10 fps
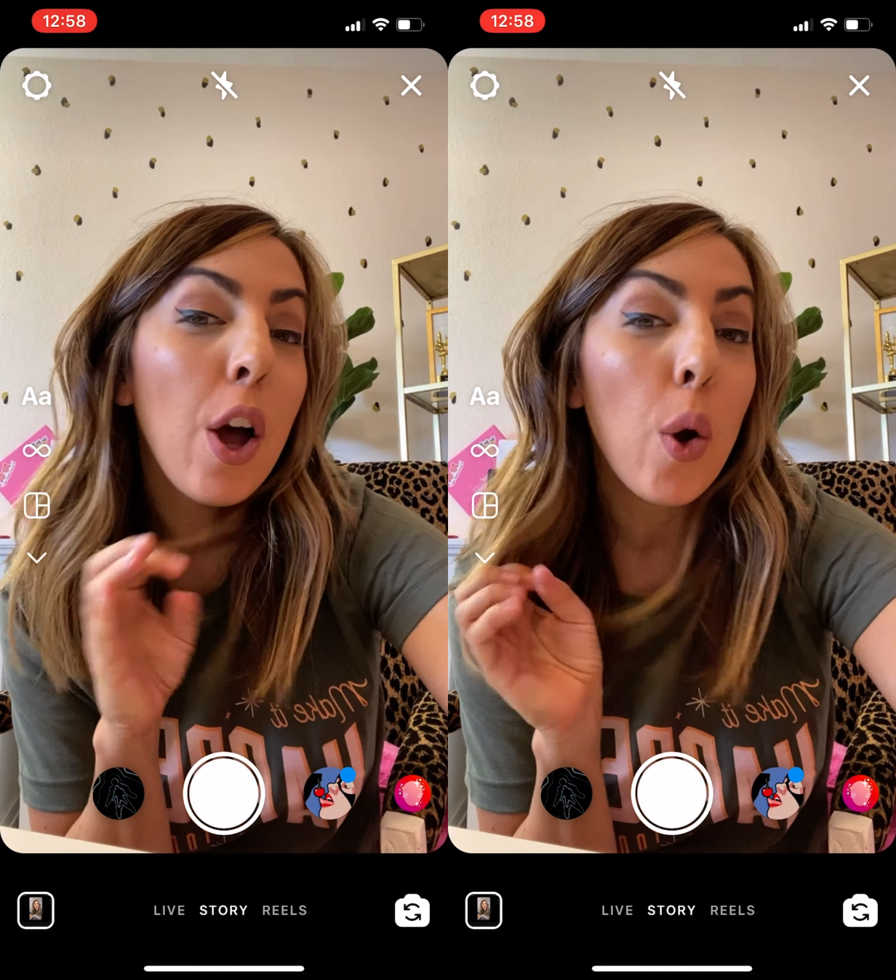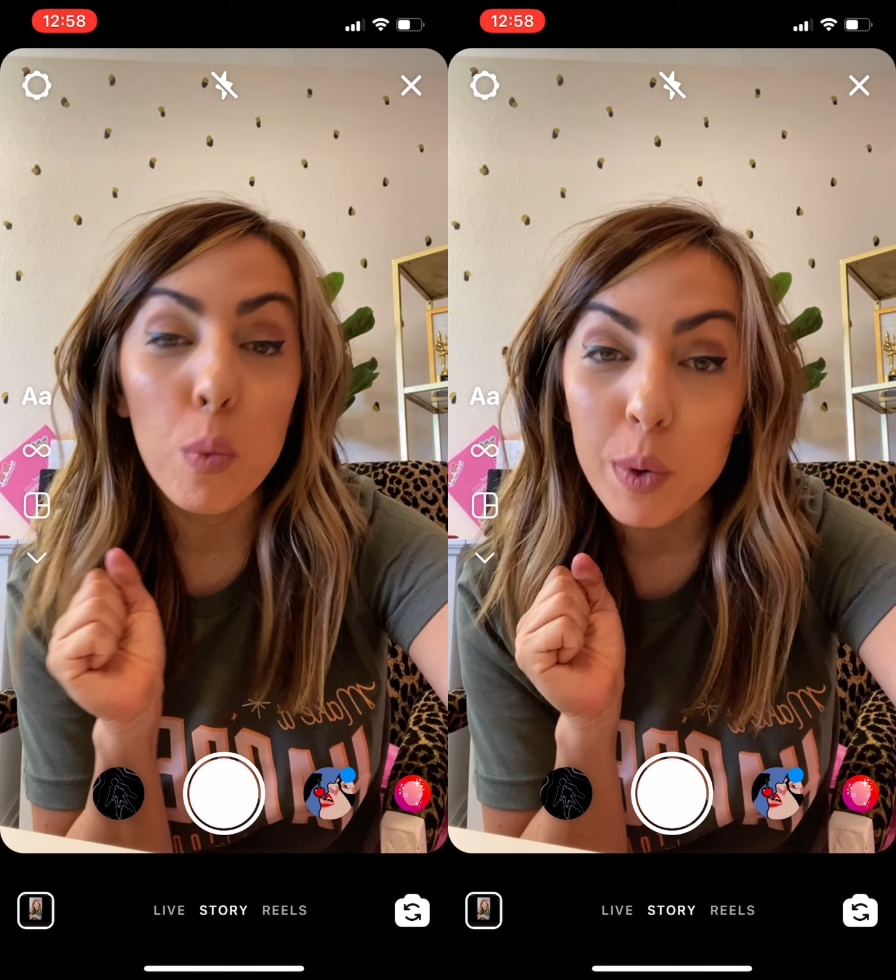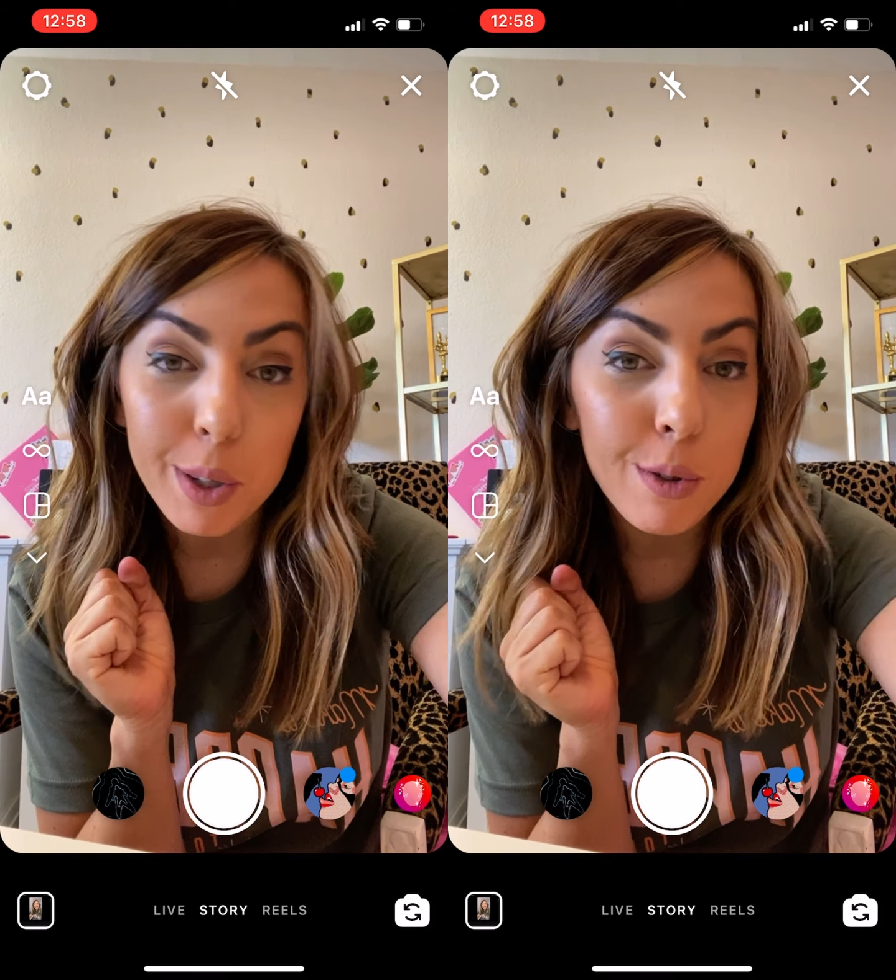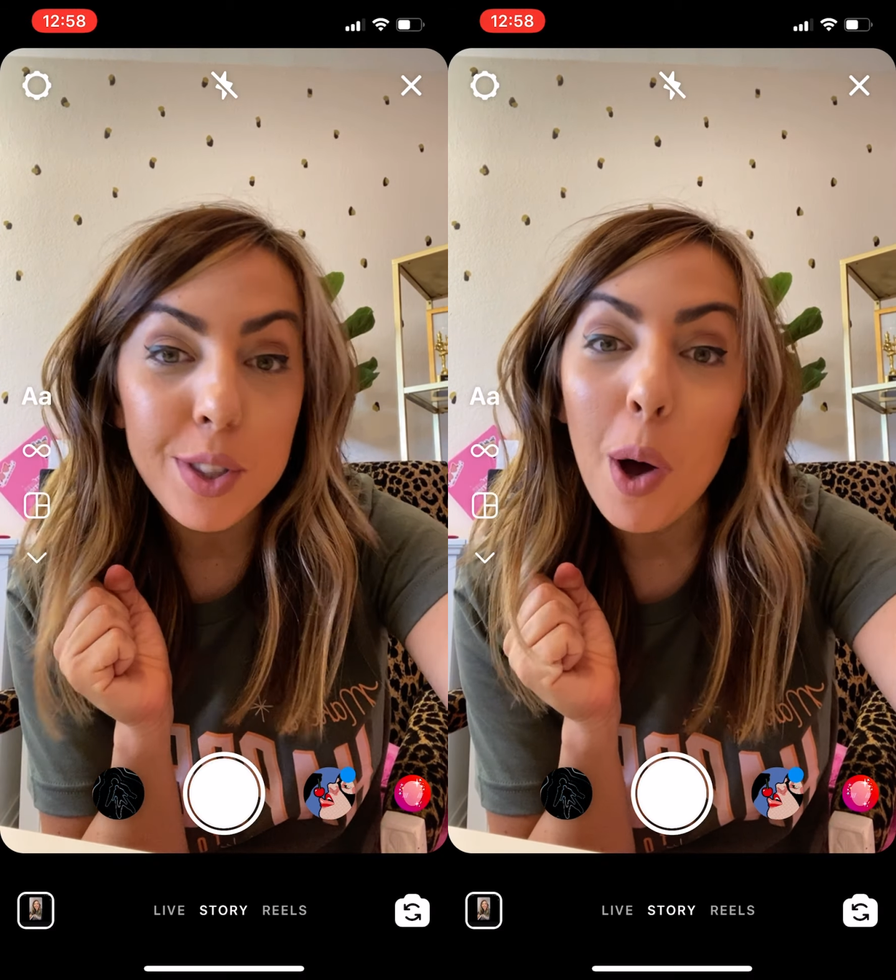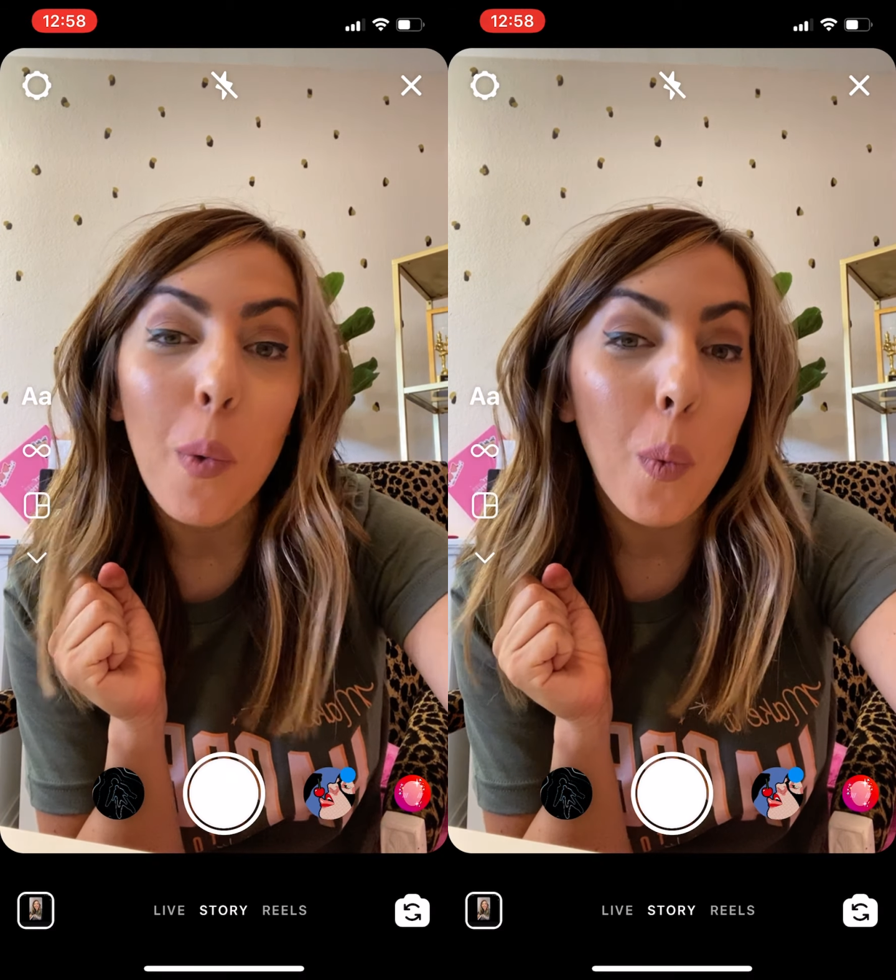Reels
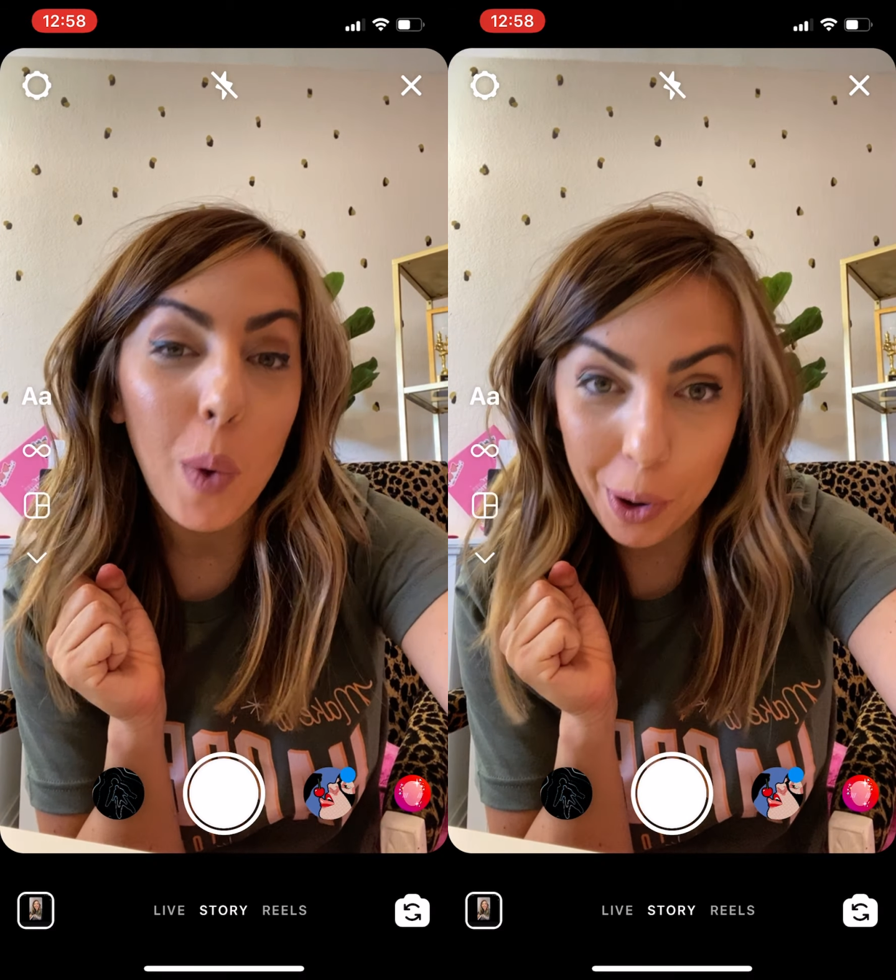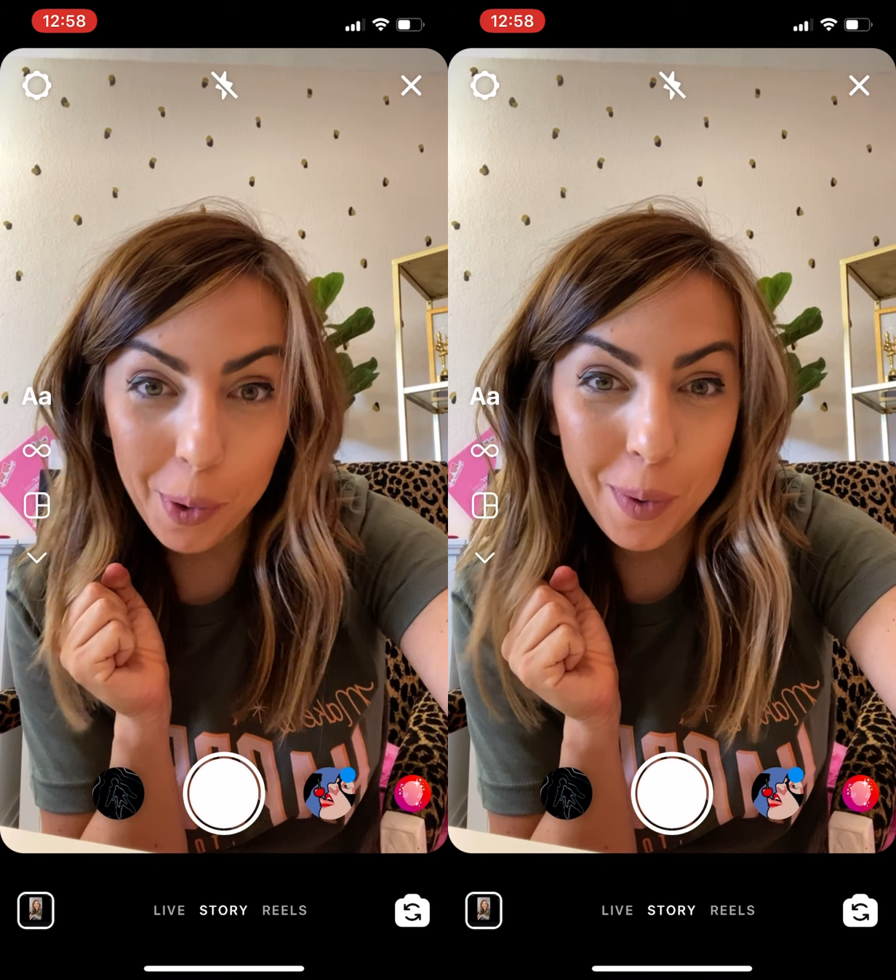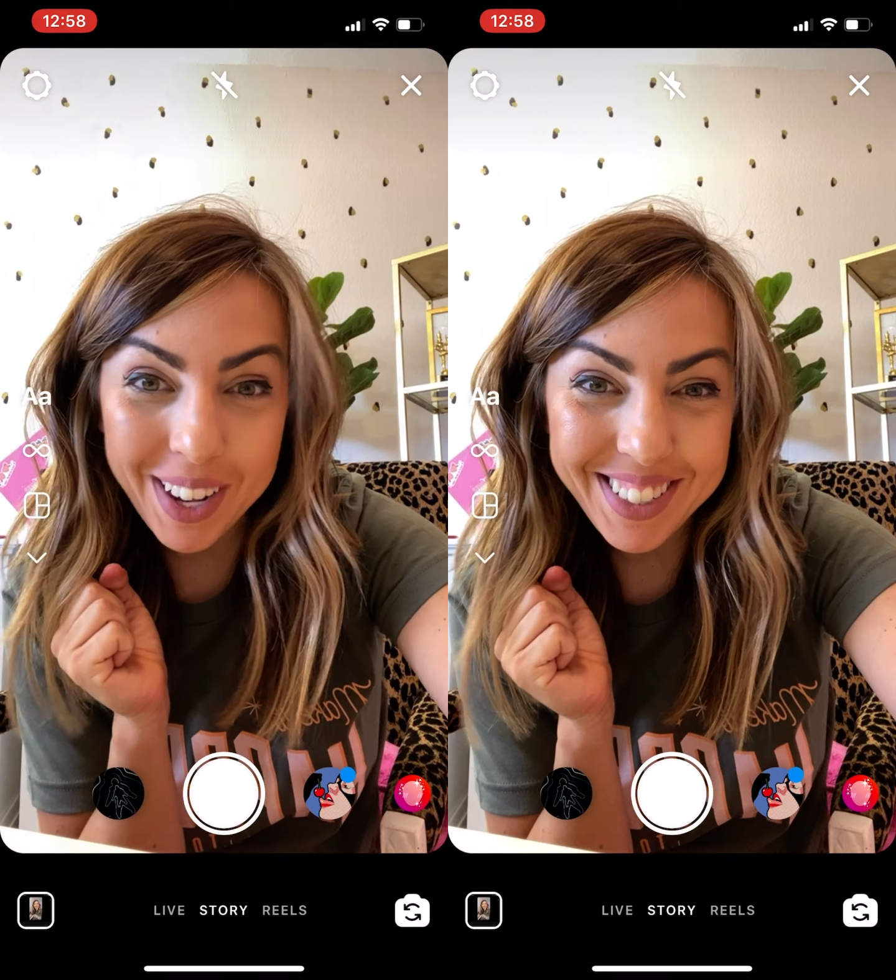101.